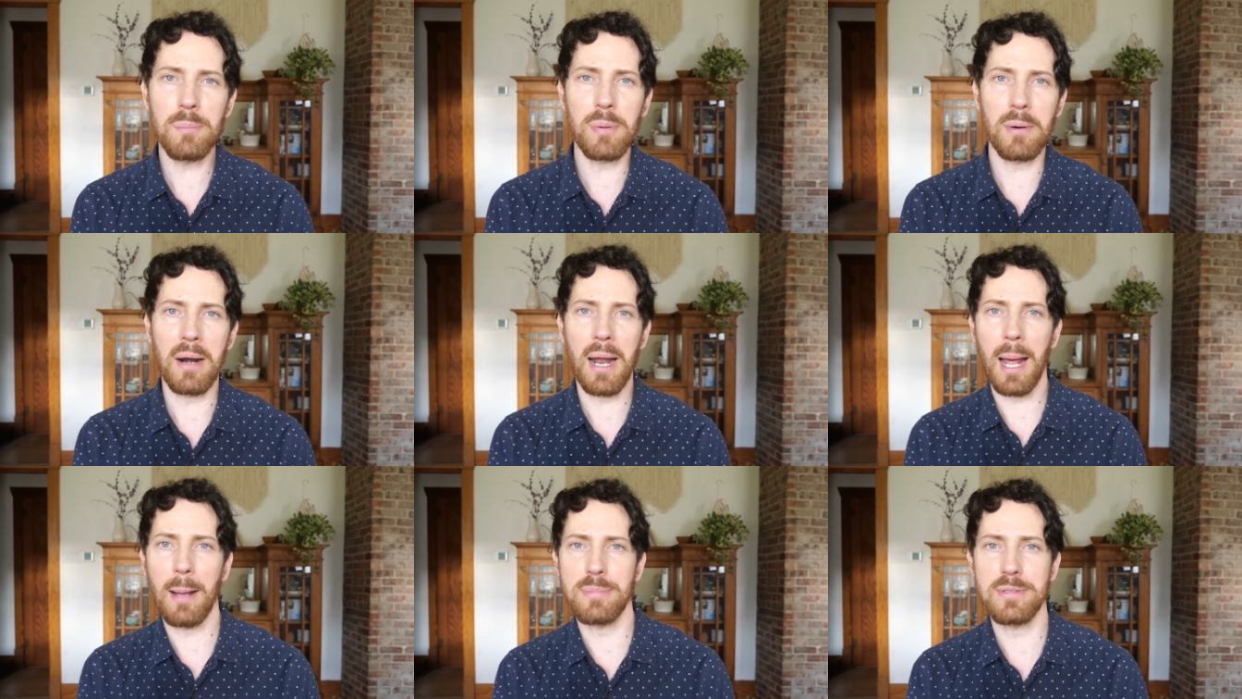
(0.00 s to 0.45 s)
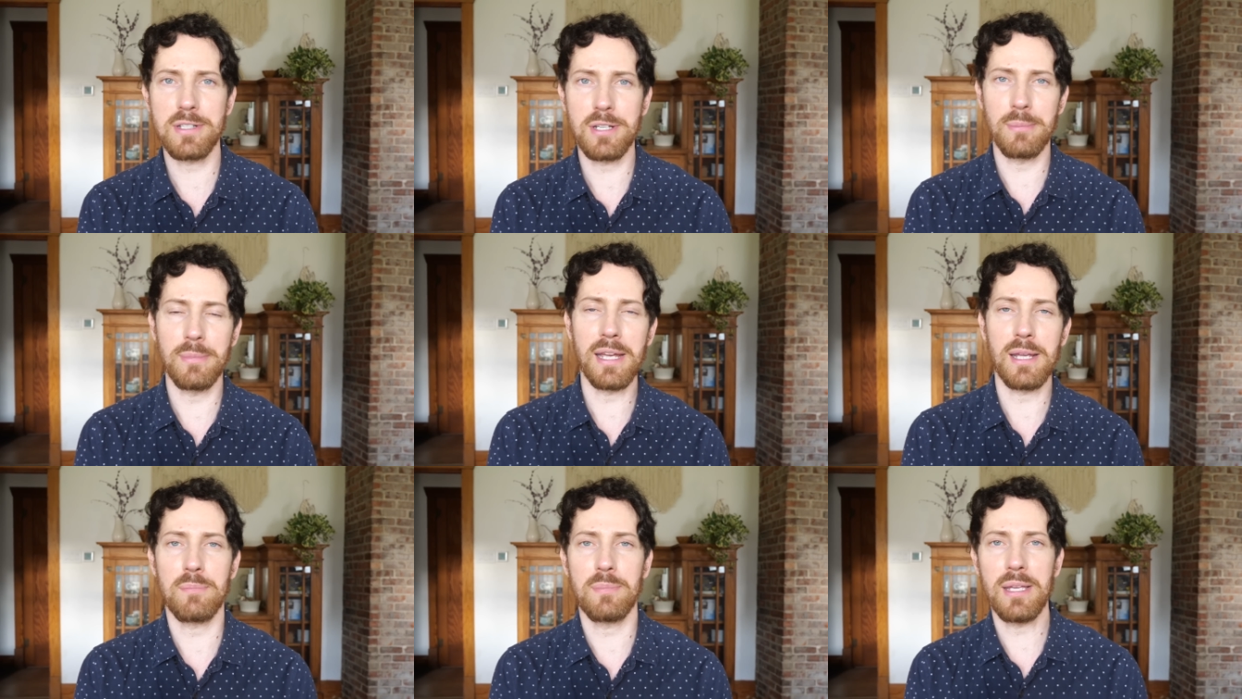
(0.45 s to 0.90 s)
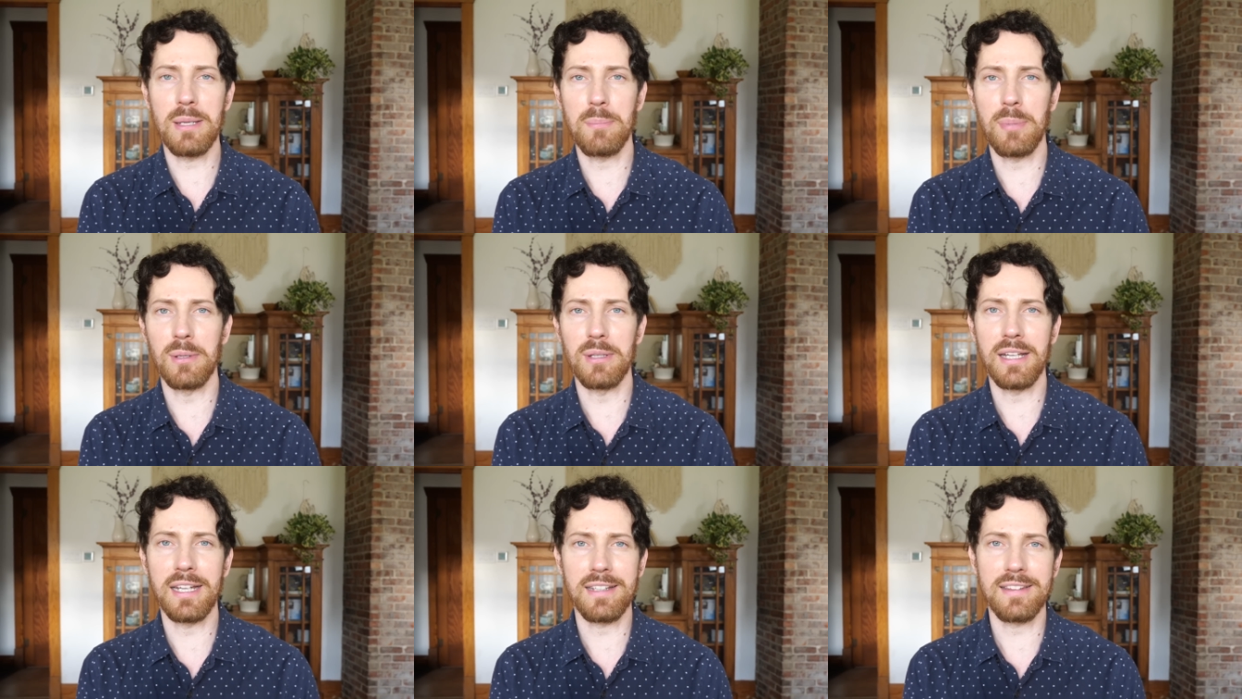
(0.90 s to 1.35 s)
perhaps to make
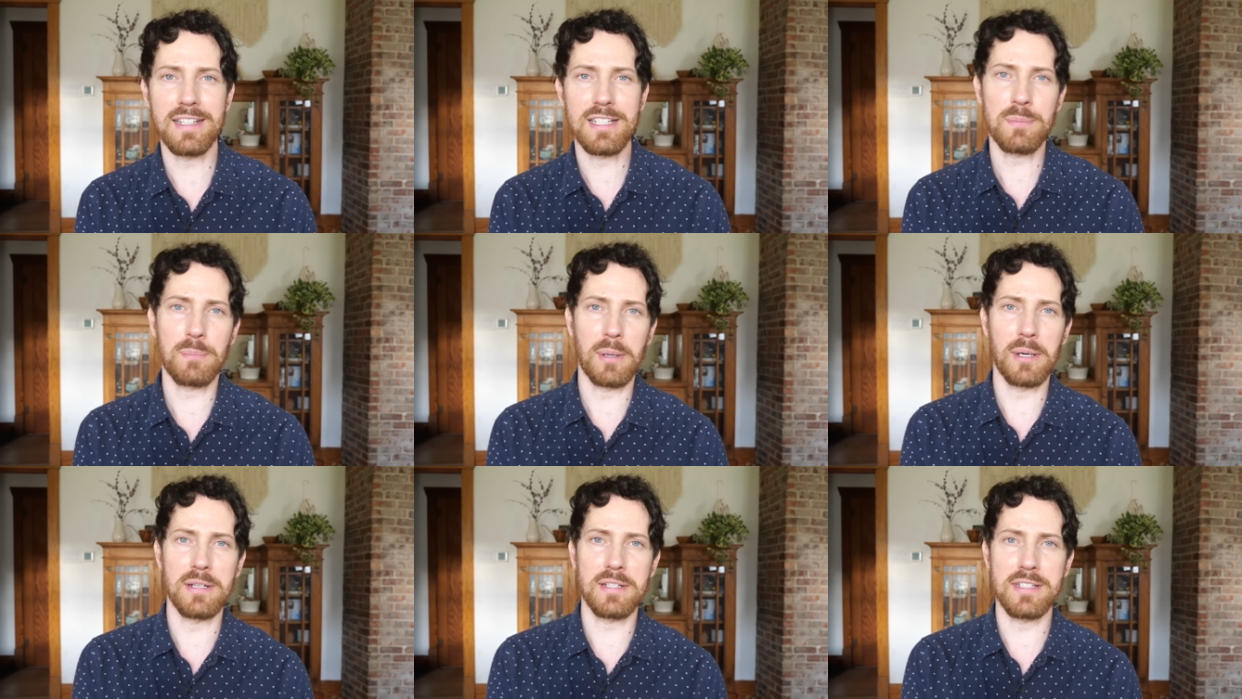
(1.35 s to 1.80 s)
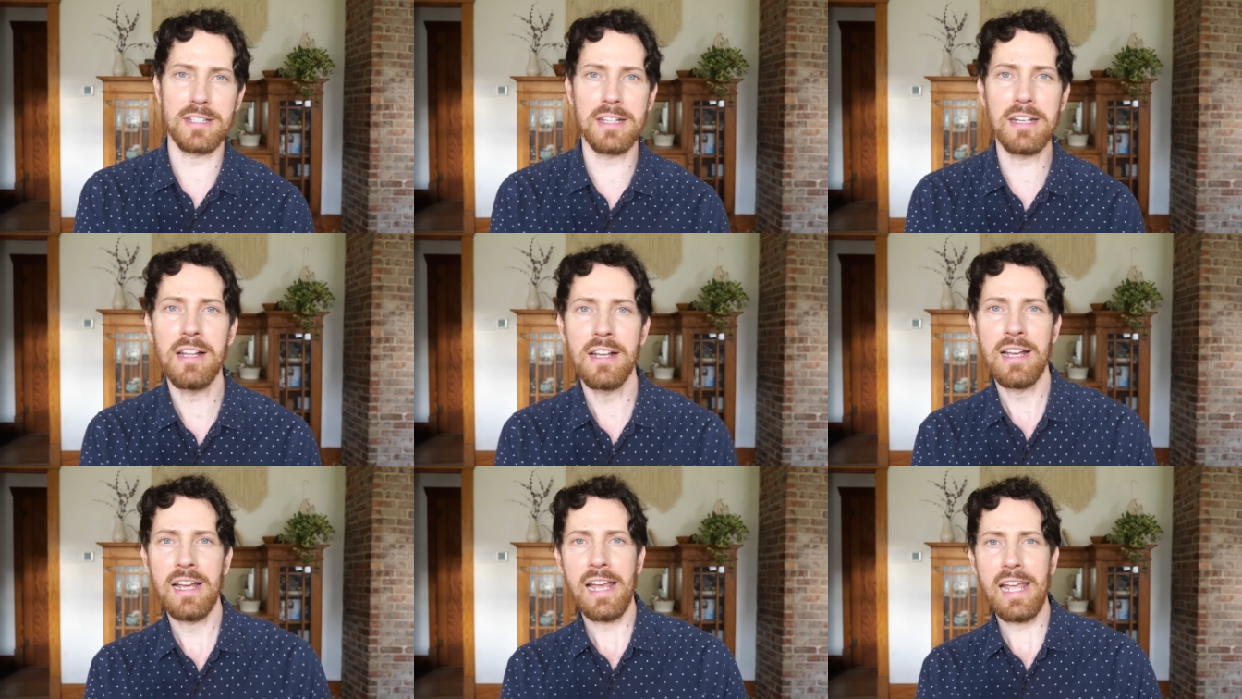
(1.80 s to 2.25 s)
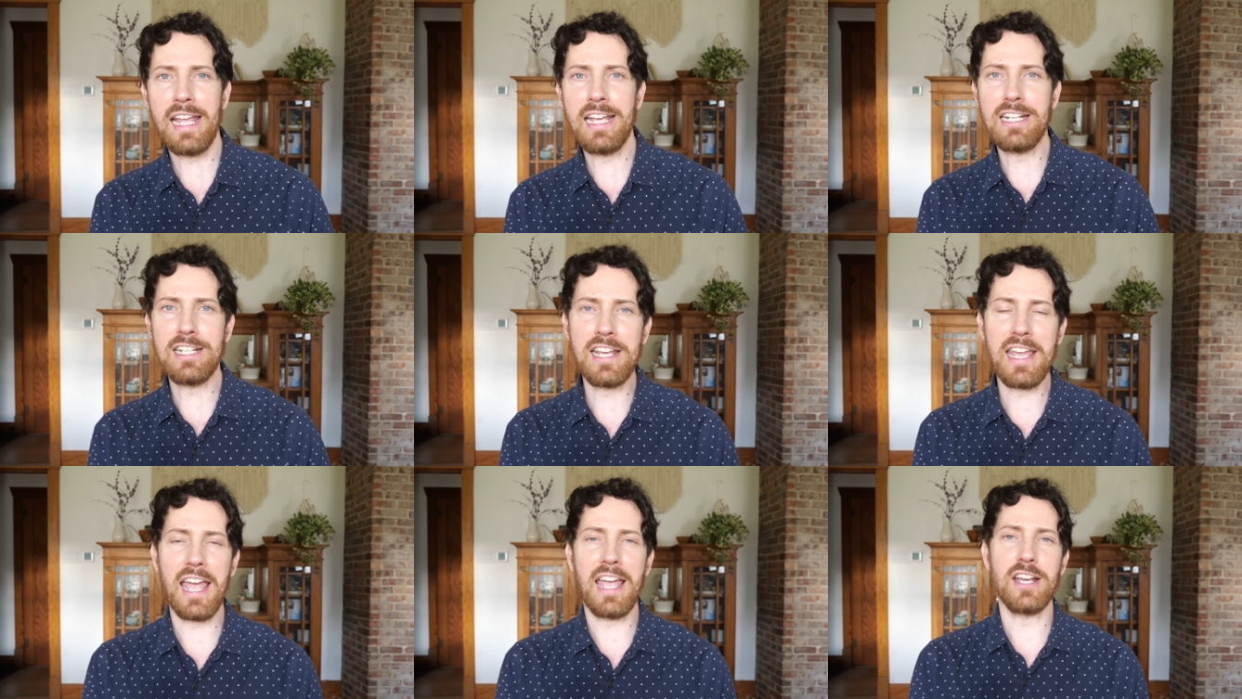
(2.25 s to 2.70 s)
people like this person
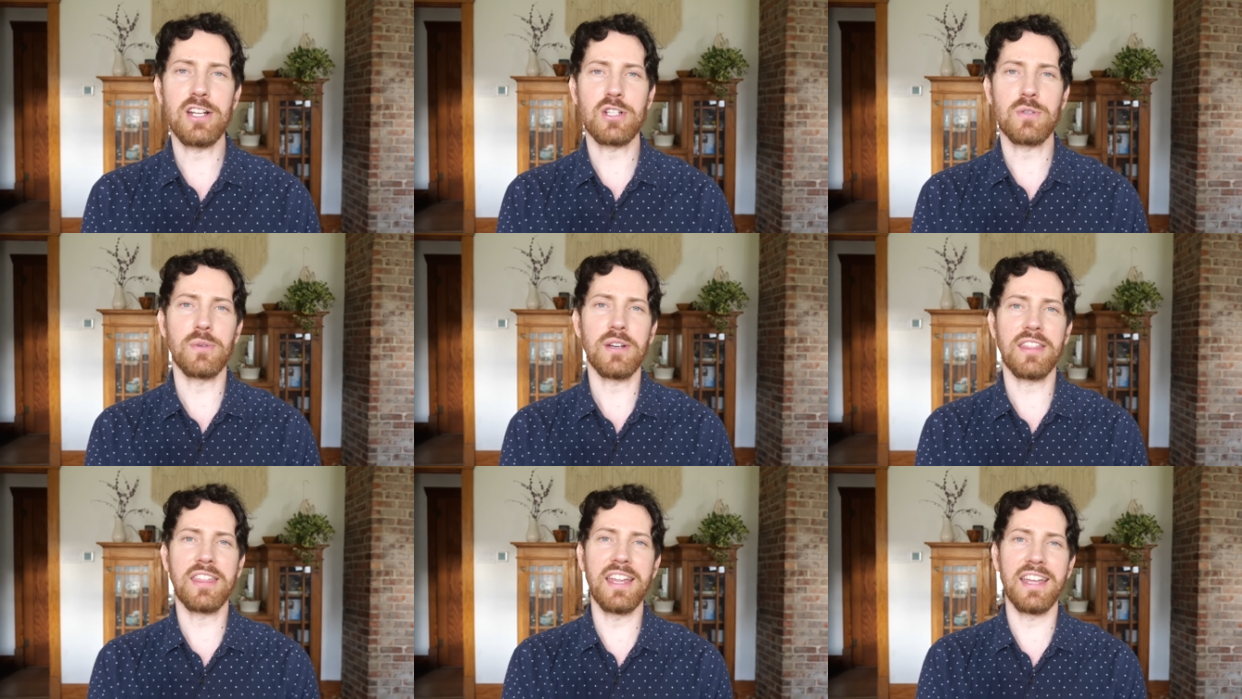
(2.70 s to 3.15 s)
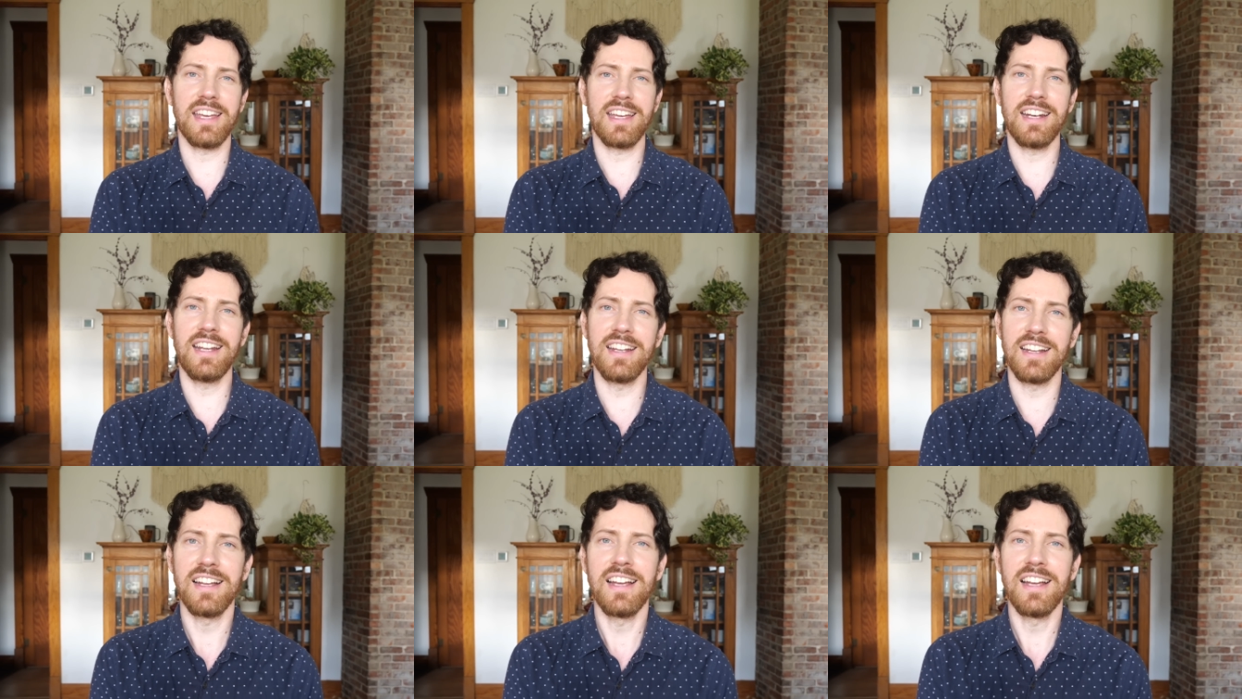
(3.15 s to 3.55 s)
engage with it